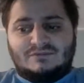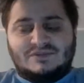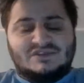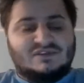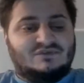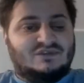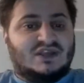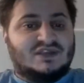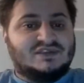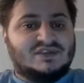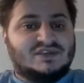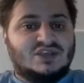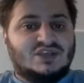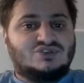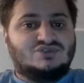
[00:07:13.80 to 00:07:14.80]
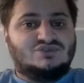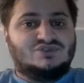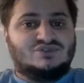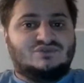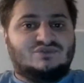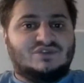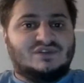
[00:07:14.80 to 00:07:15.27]

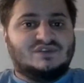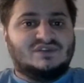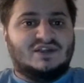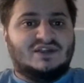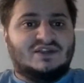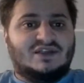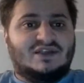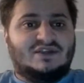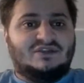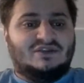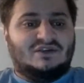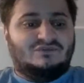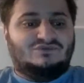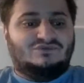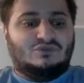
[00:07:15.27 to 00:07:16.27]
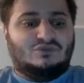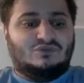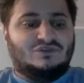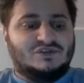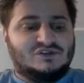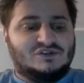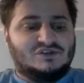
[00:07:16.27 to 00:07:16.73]
civilizations and things like that have done
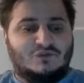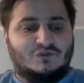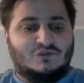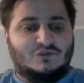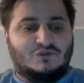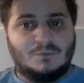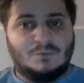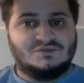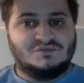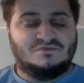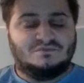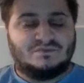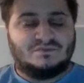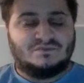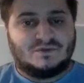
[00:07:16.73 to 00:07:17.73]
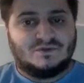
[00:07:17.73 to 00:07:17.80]
things with herbs, and